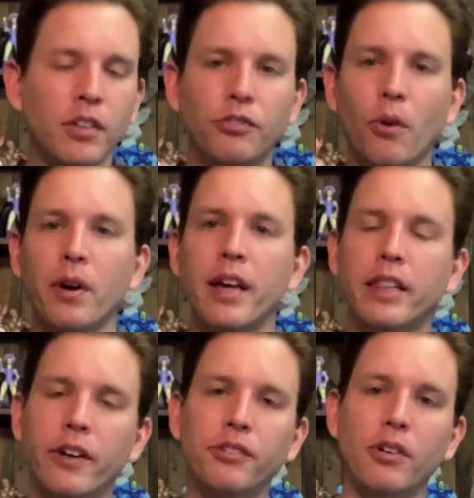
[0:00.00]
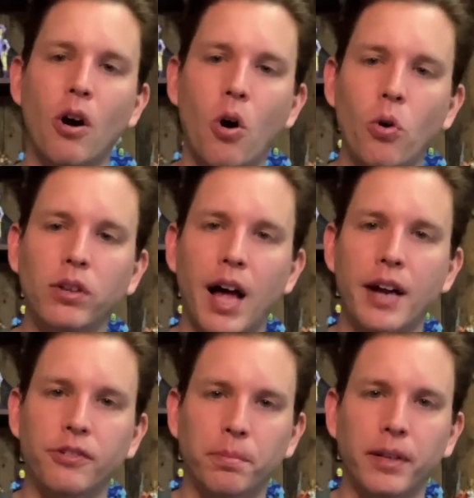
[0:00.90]
So there isn't a whole
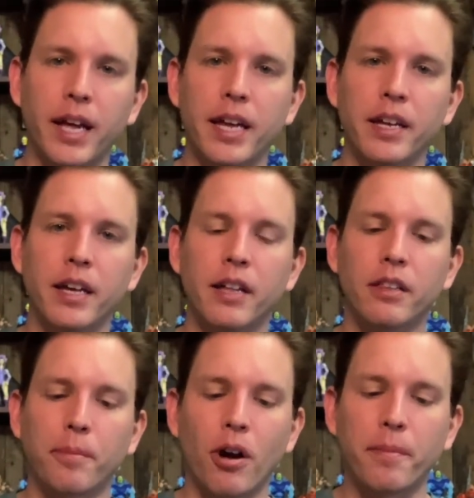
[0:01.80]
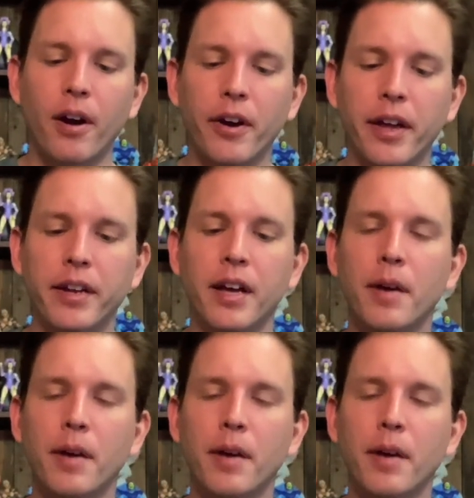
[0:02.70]
lot to playing the Barbarian,